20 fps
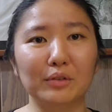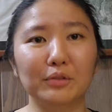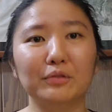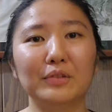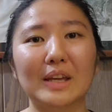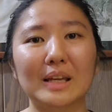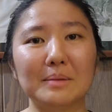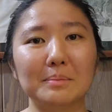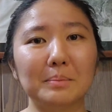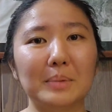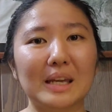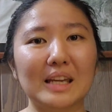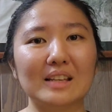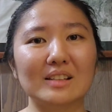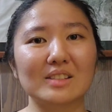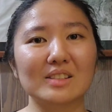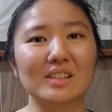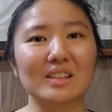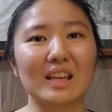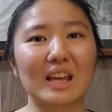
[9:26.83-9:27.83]
fake
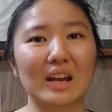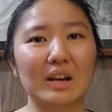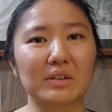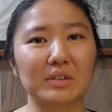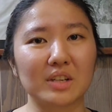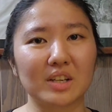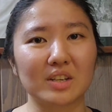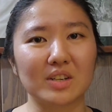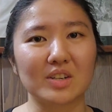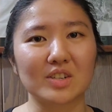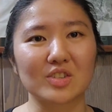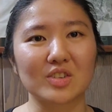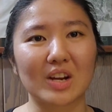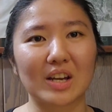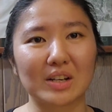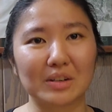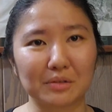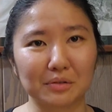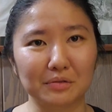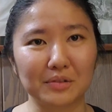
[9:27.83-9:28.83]
bait to the area you're
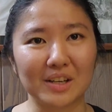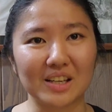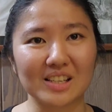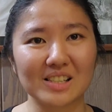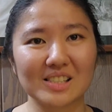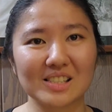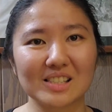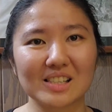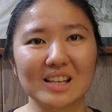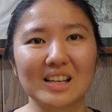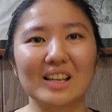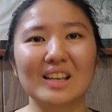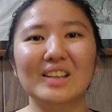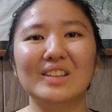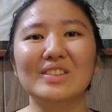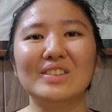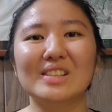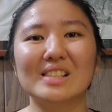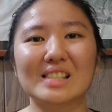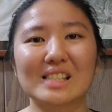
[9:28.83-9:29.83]
trying to fish.
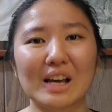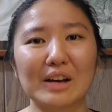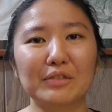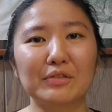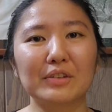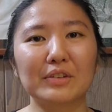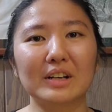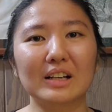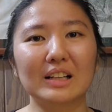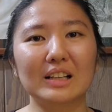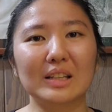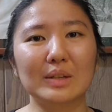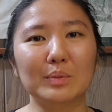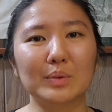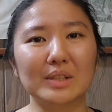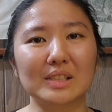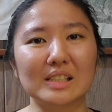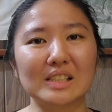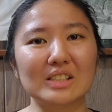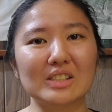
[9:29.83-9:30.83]
You definitely
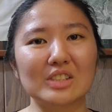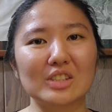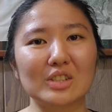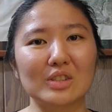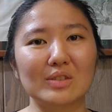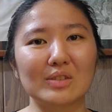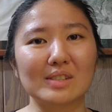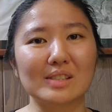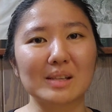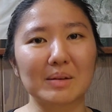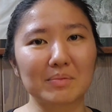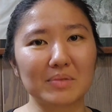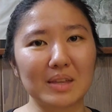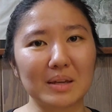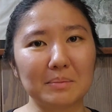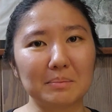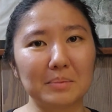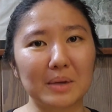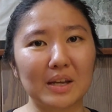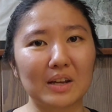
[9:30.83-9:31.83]
would need to use
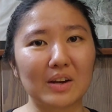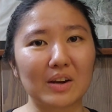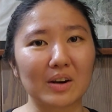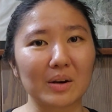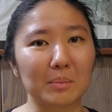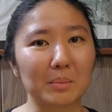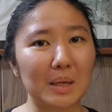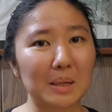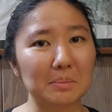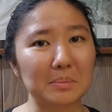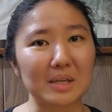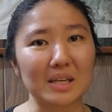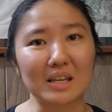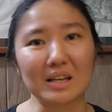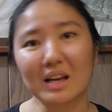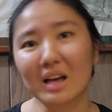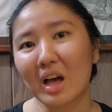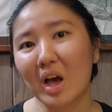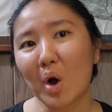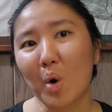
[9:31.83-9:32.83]
something bigger,
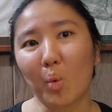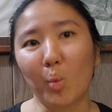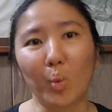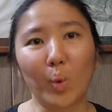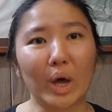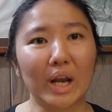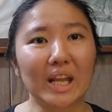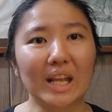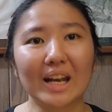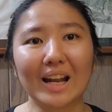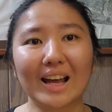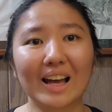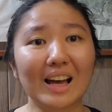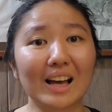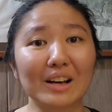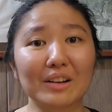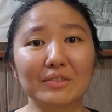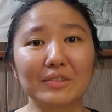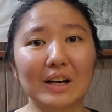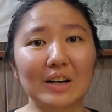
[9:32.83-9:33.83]
maybe
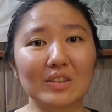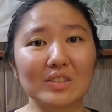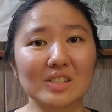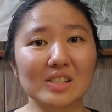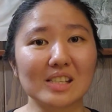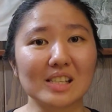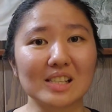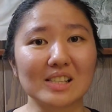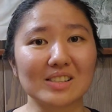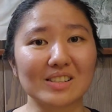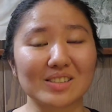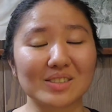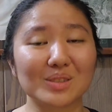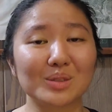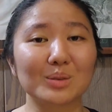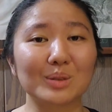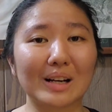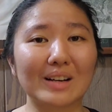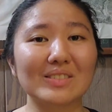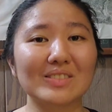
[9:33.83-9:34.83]
1.5 ounces or
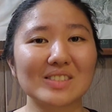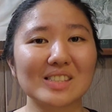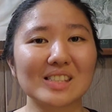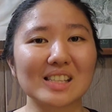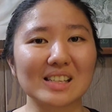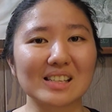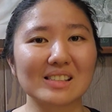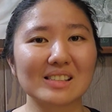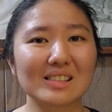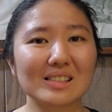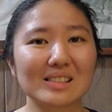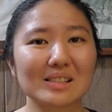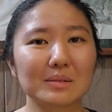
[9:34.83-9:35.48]
2 ounces.